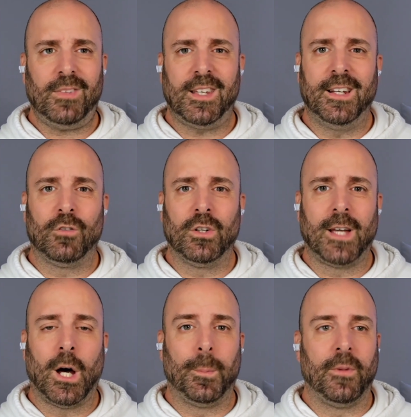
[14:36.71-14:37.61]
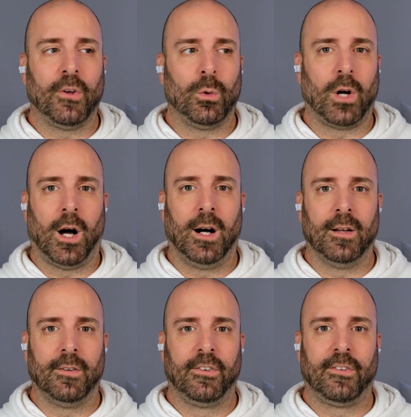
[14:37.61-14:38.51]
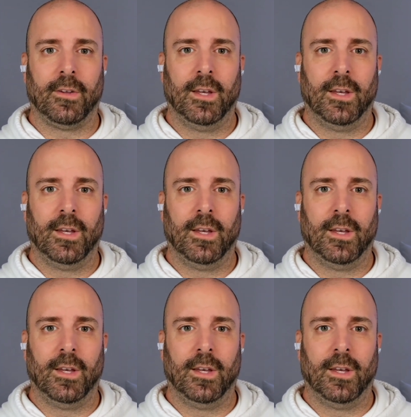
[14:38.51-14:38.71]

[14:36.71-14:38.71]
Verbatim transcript: He didn't really help his own cause.